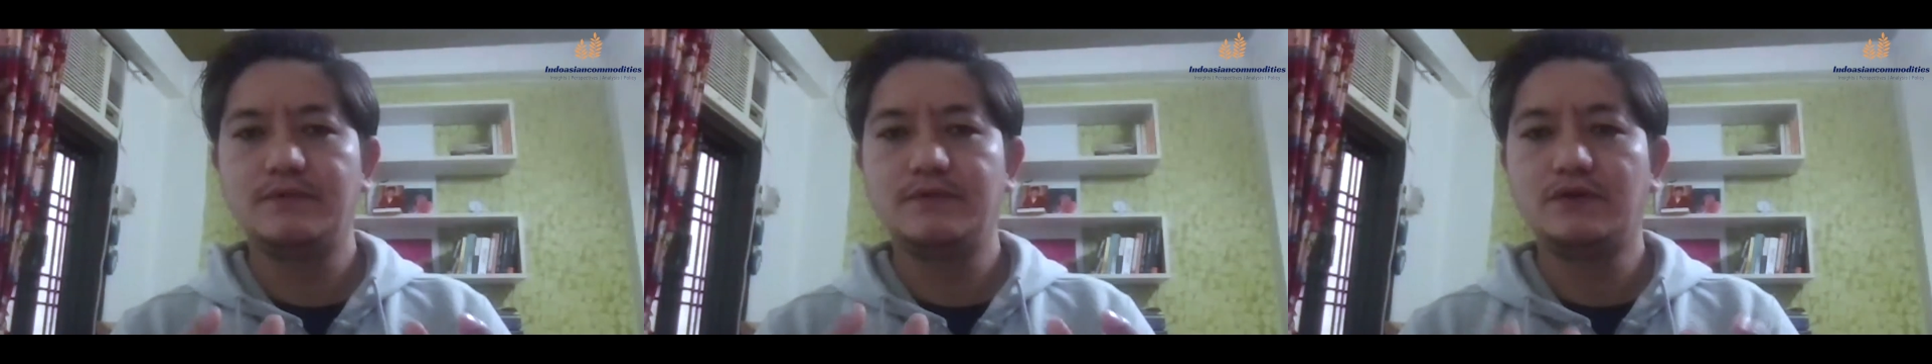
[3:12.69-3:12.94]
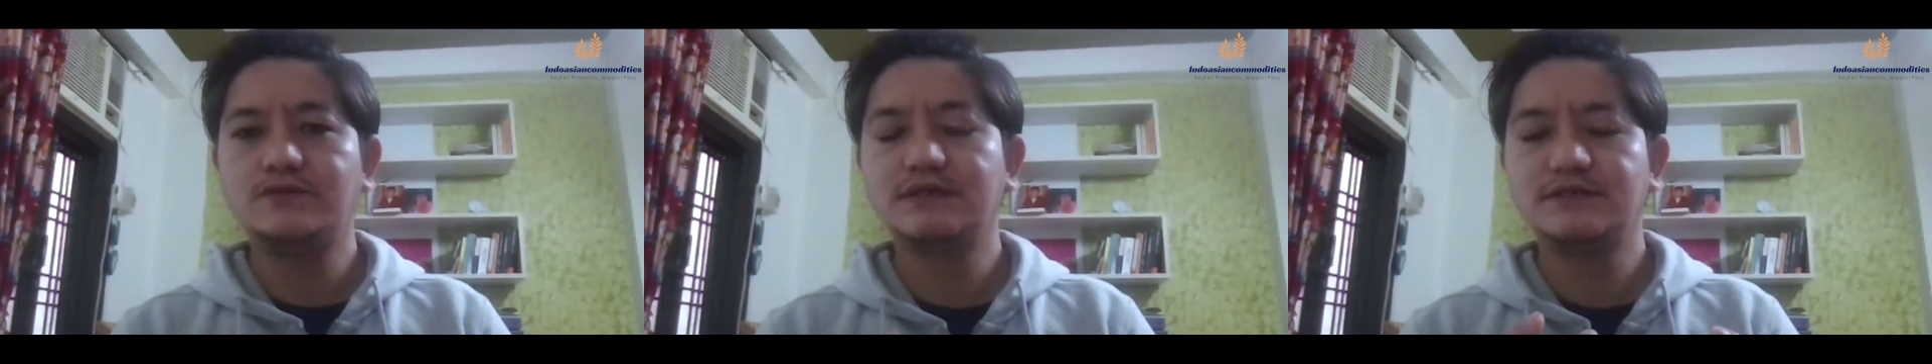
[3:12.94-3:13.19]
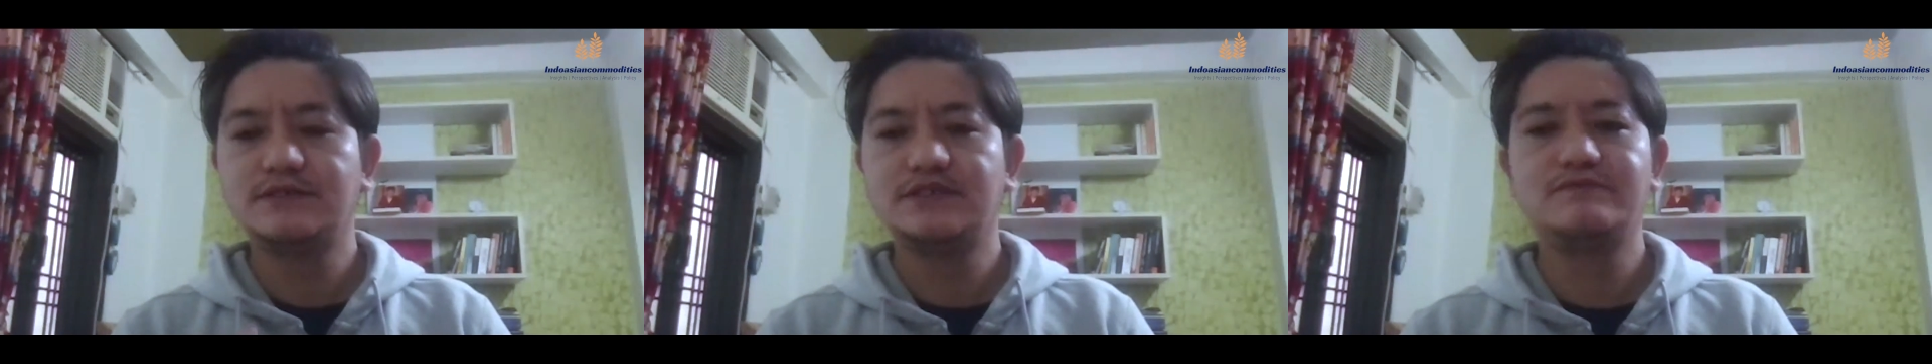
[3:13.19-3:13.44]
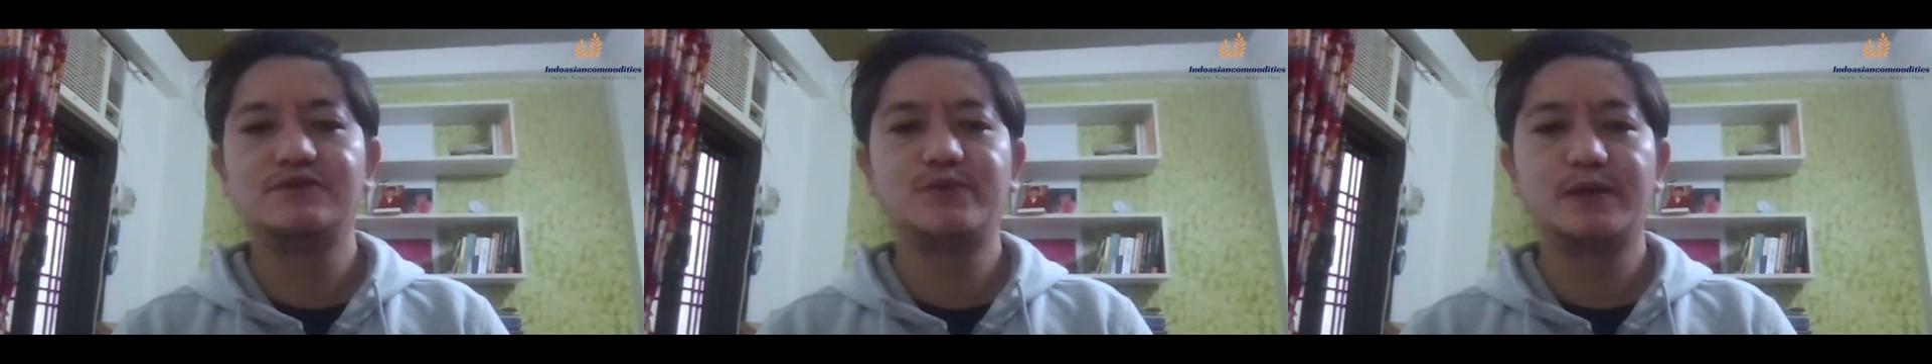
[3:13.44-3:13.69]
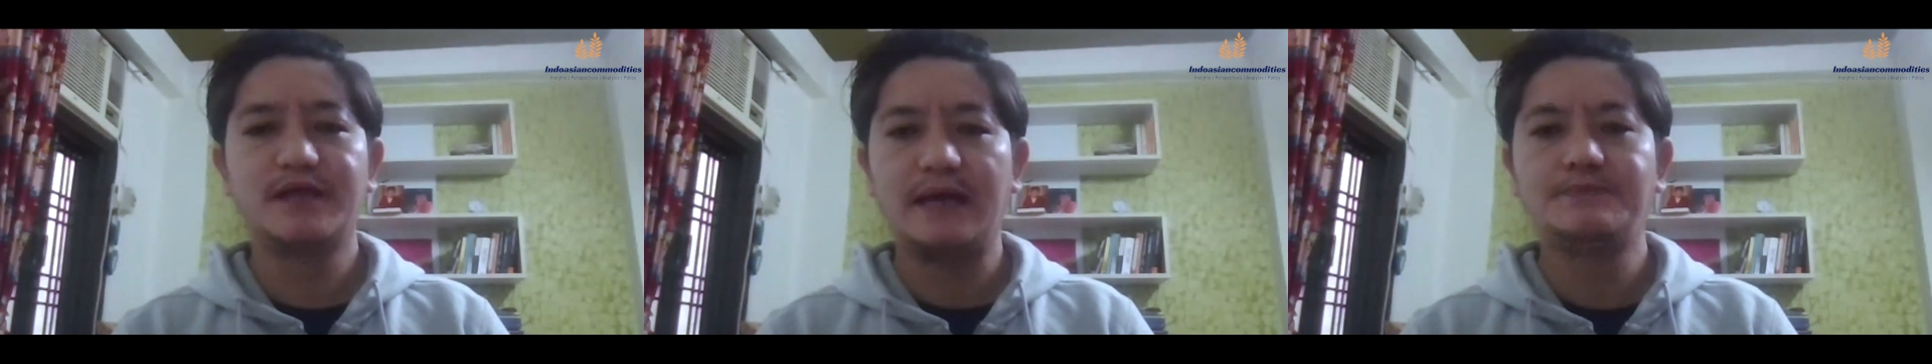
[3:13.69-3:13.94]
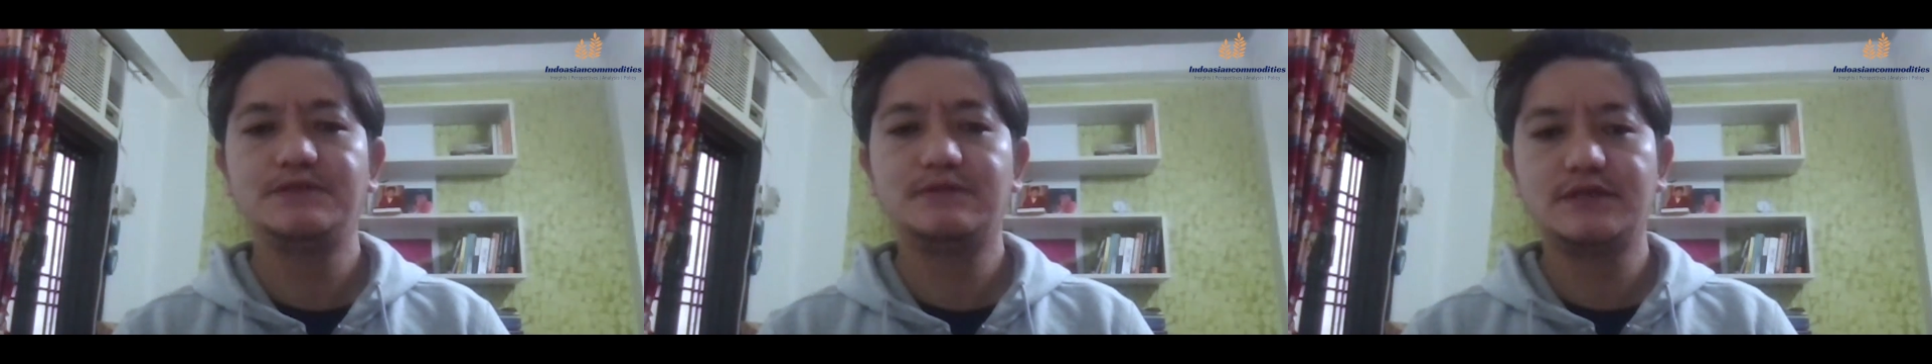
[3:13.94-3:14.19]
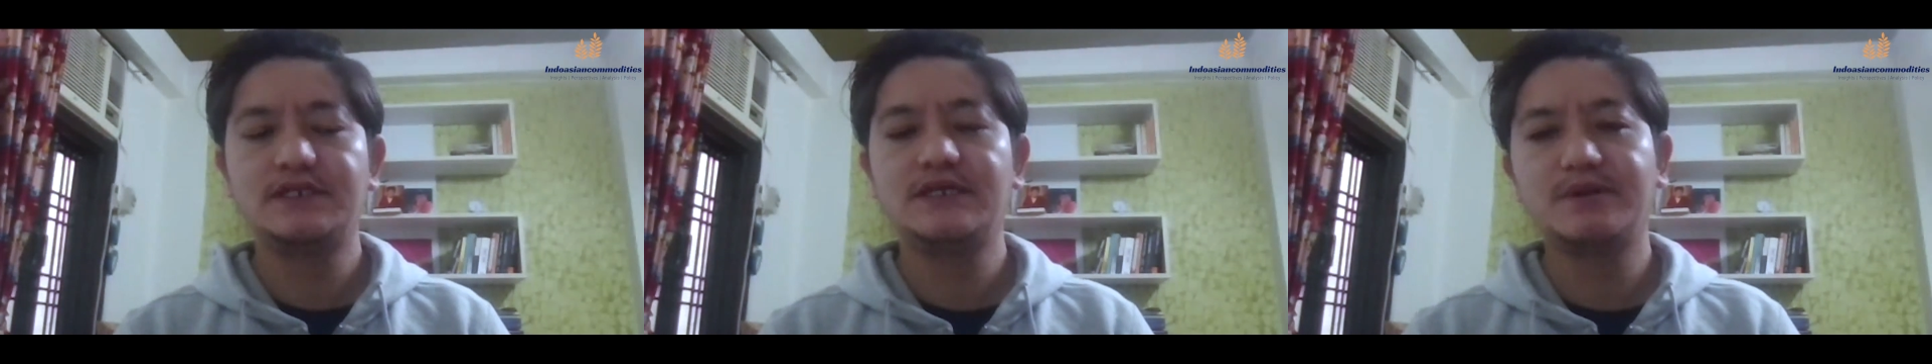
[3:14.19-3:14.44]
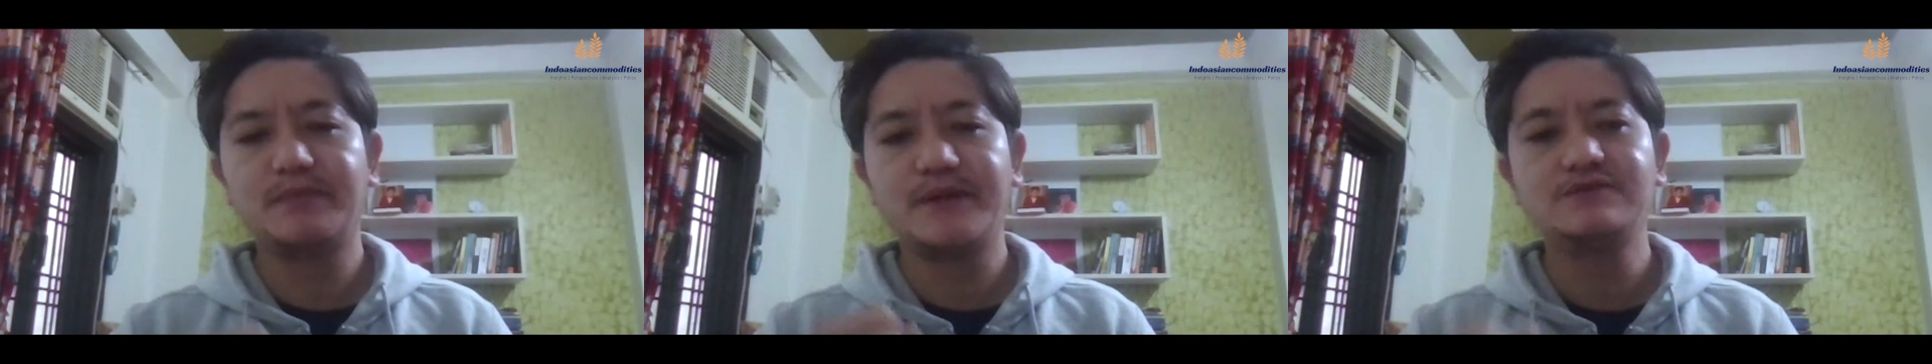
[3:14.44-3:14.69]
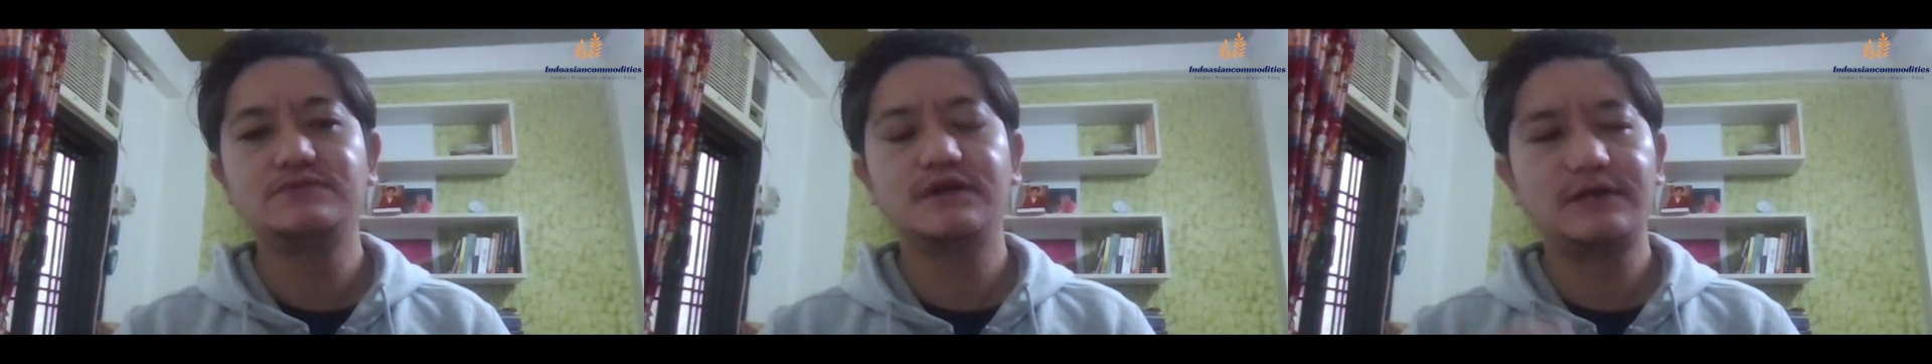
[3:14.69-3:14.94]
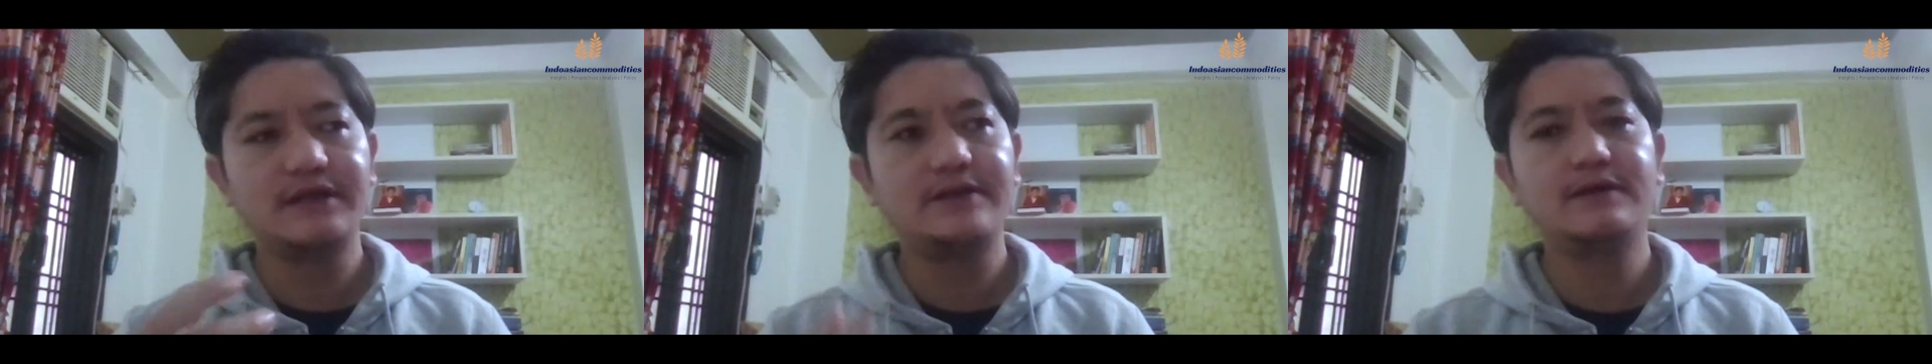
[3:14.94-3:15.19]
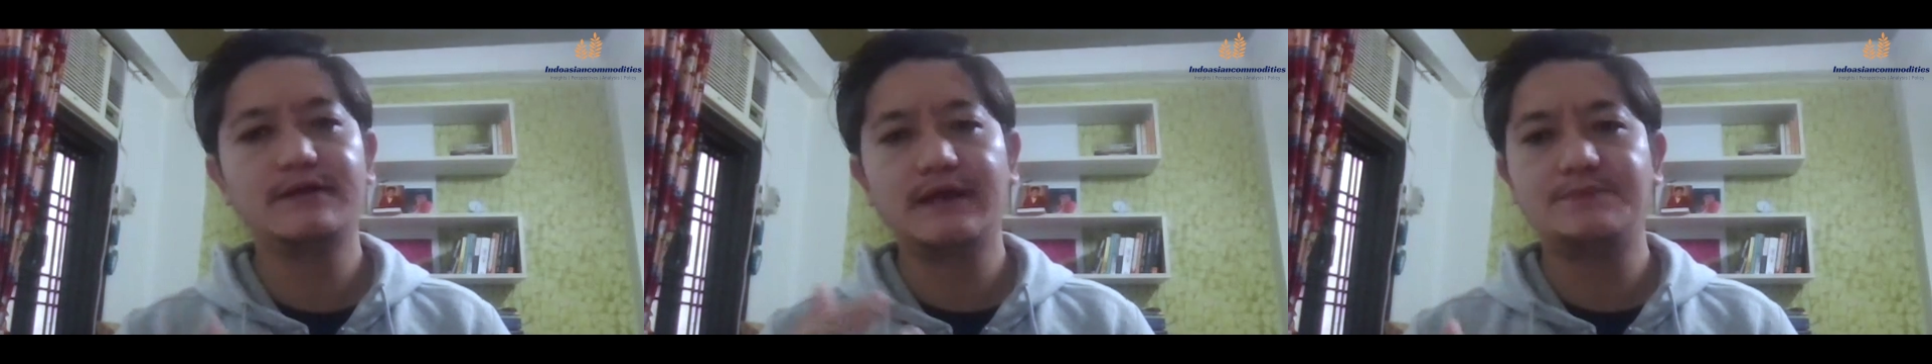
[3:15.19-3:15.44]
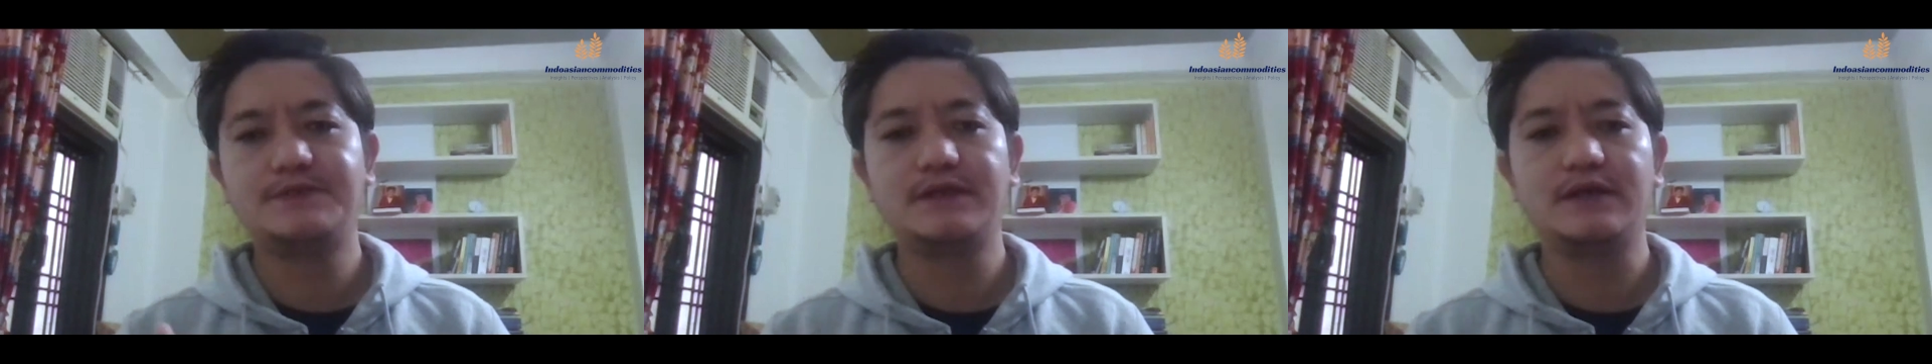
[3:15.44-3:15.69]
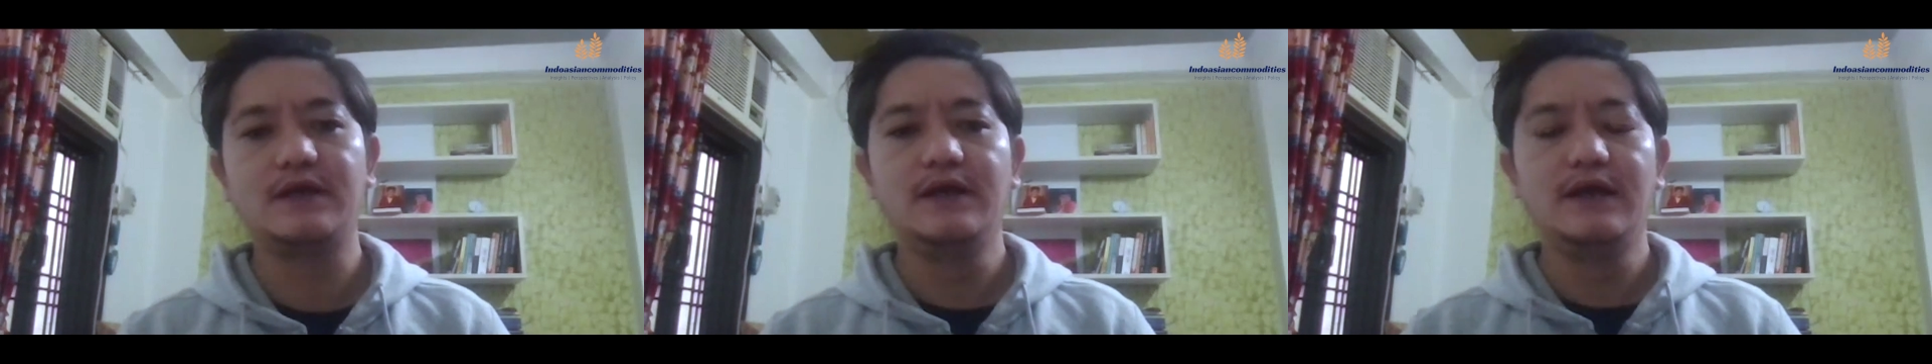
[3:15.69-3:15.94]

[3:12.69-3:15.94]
not just the system which will capture the data, but based on the data capturing,